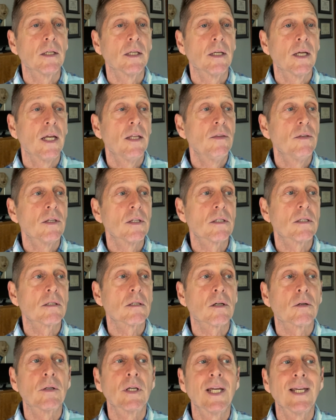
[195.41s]
and this
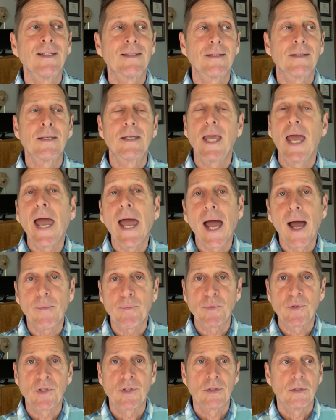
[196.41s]
creates
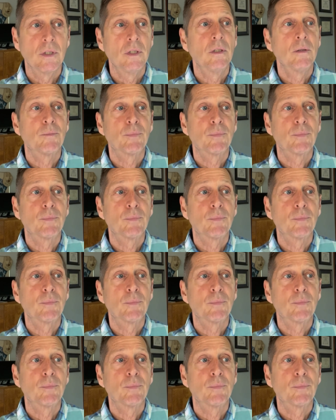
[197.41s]
gaps in the